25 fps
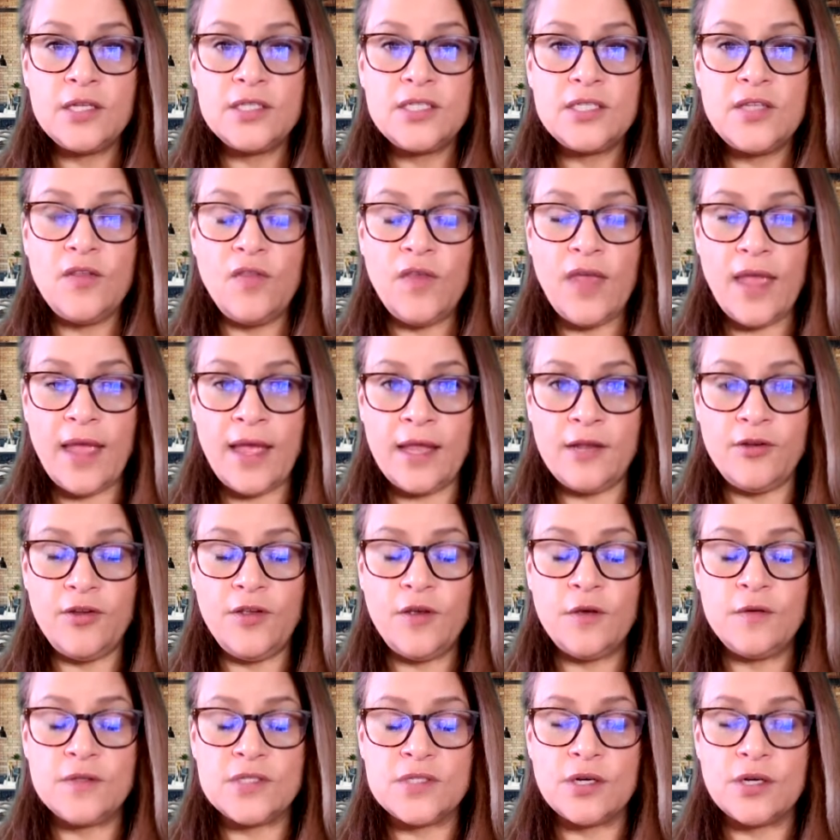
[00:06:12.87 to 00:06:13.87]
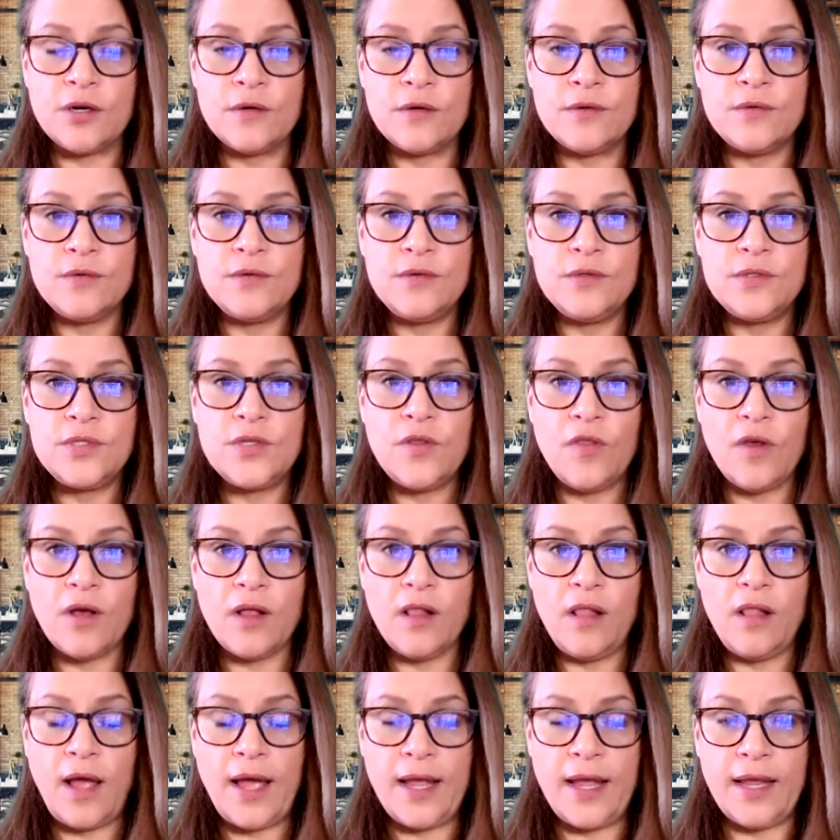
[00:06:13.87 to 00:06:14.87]
to the end user, to the
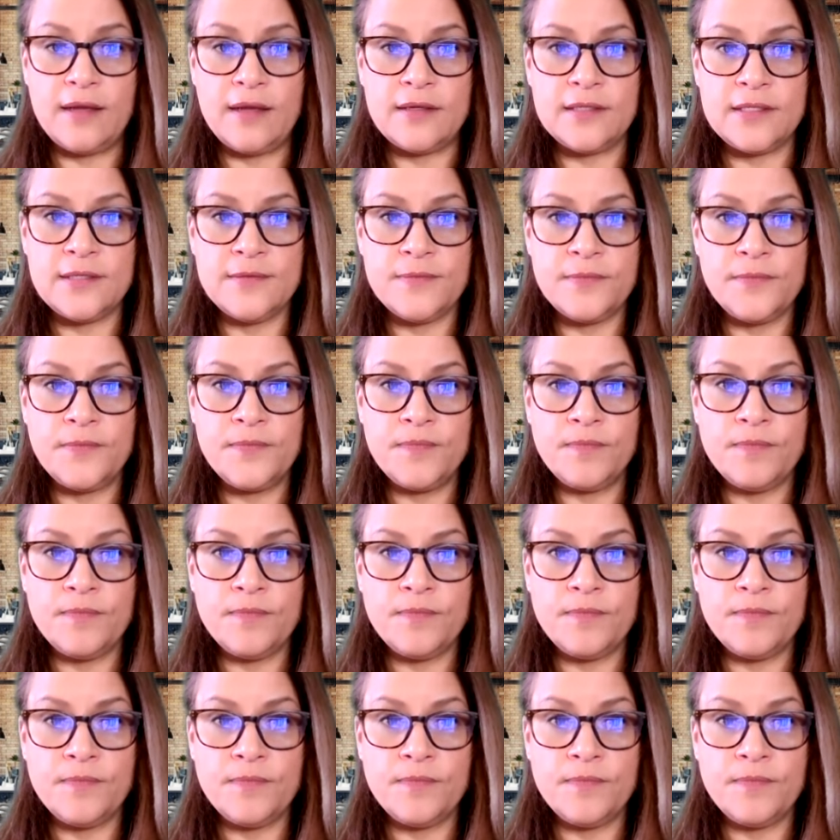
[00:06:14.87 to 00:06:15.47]
client.